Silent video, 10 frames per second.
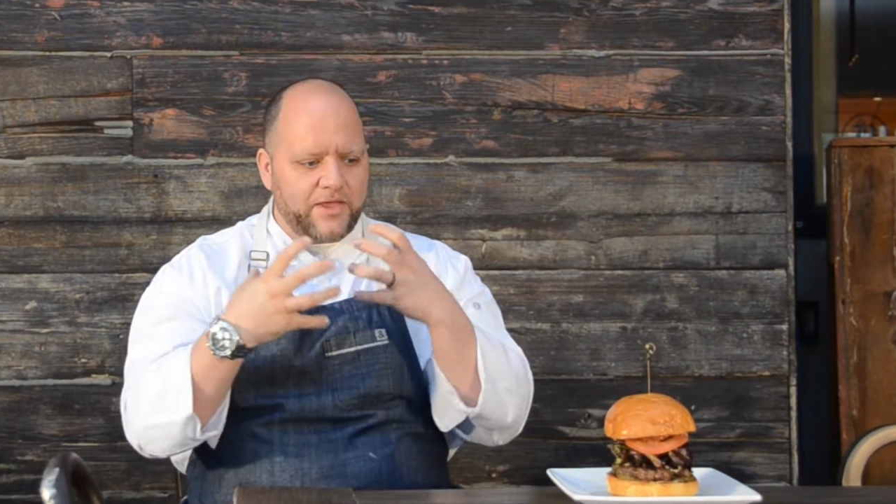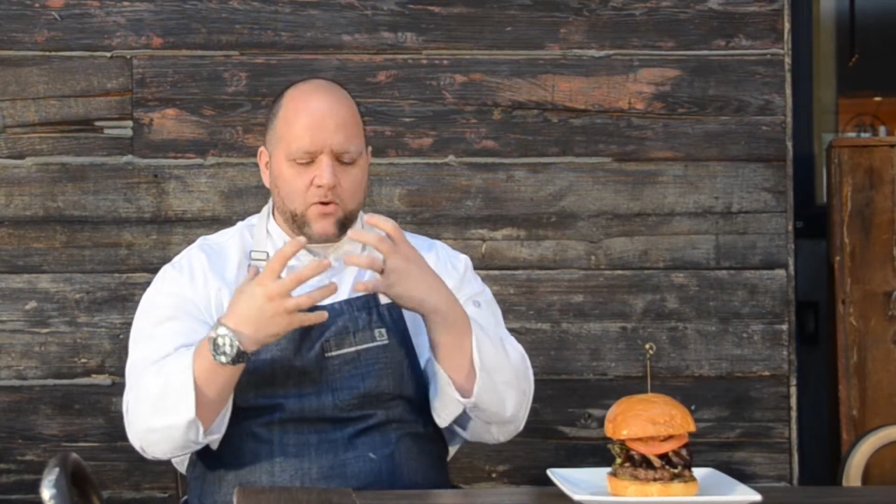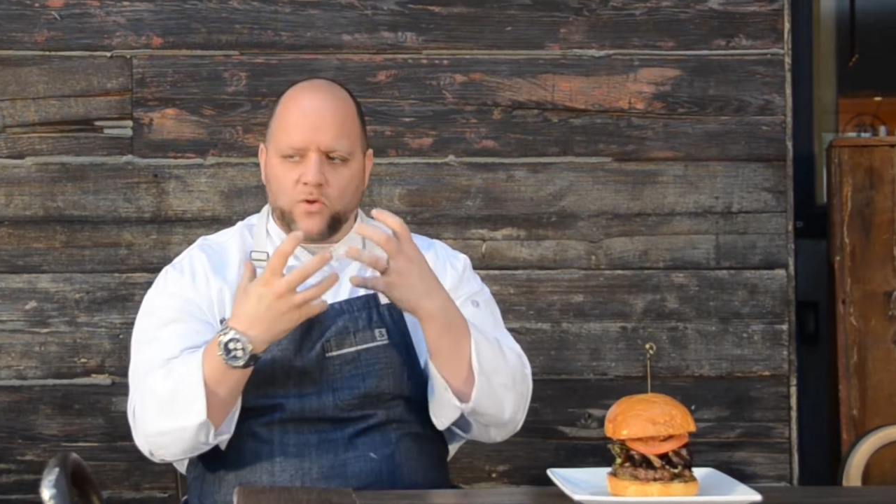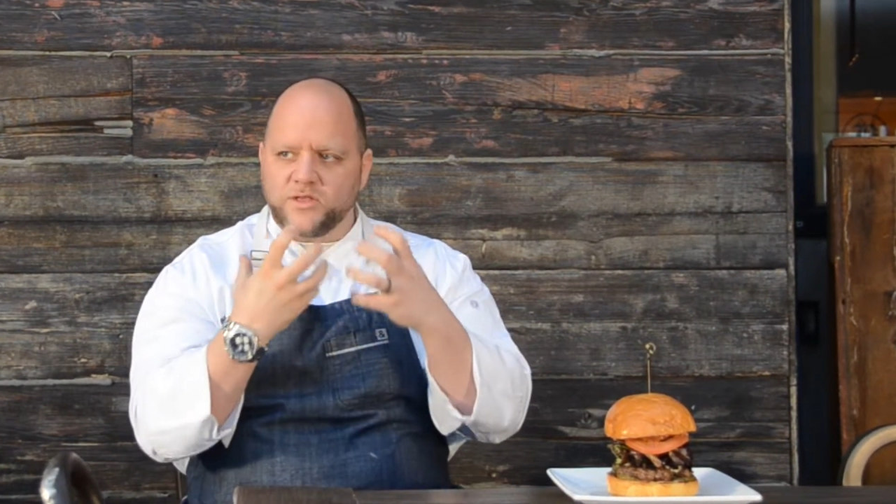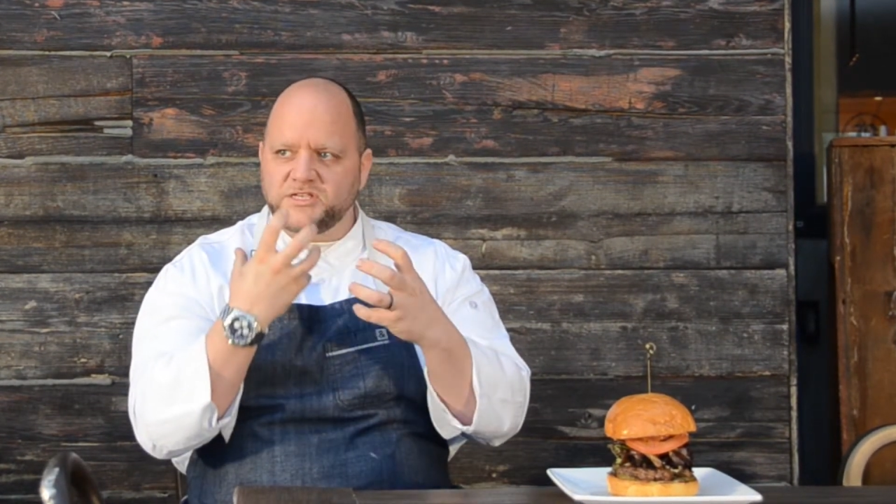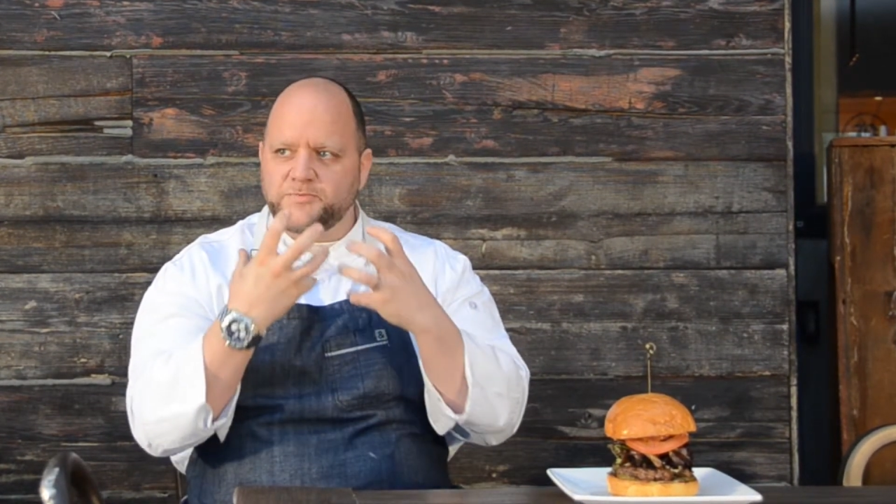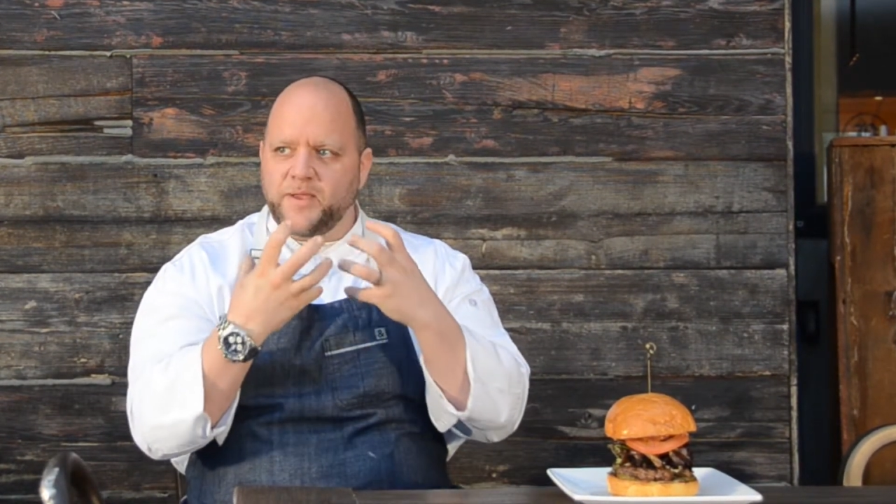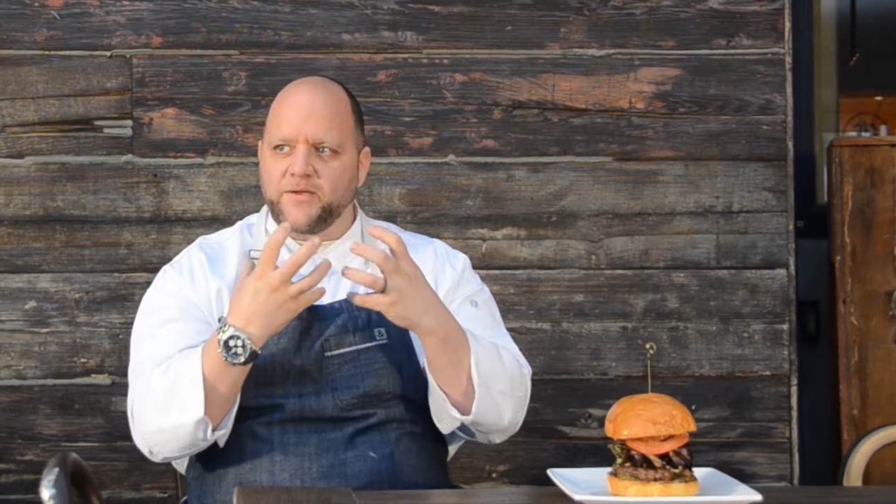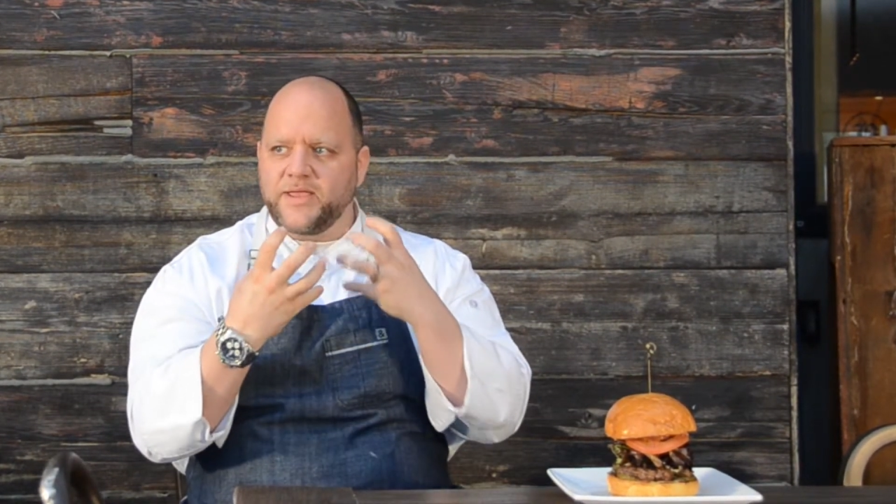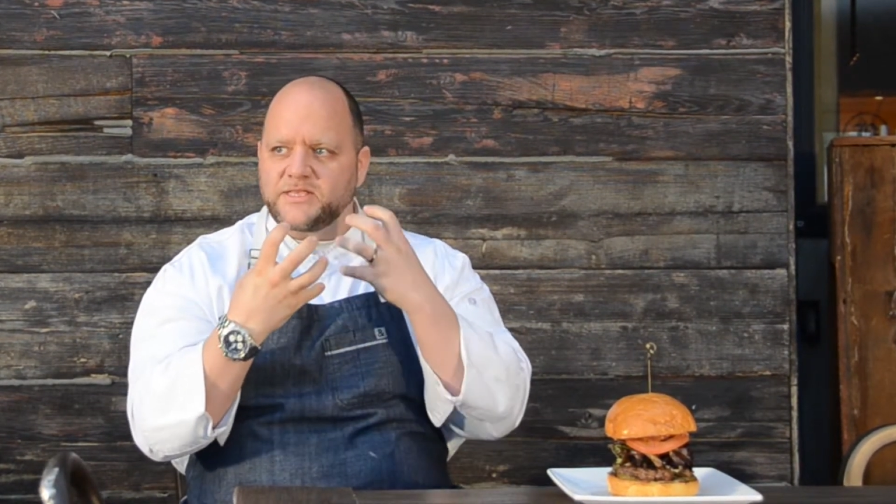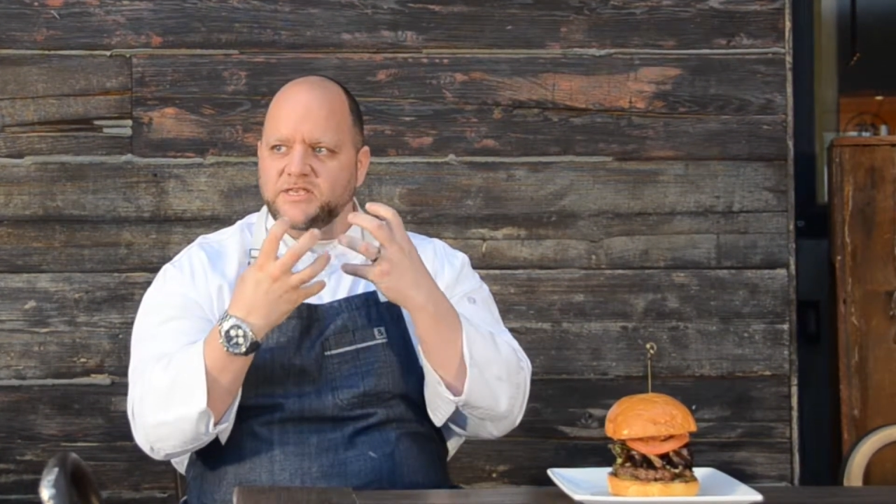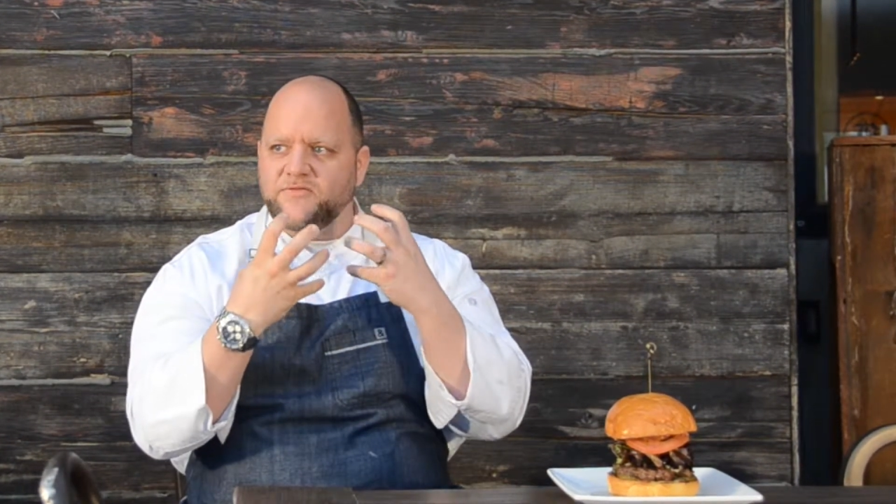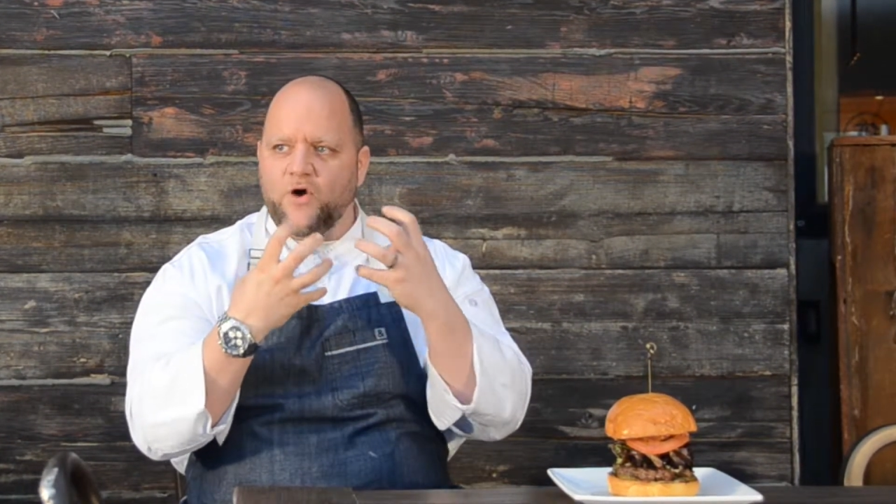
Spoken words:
that whole experience of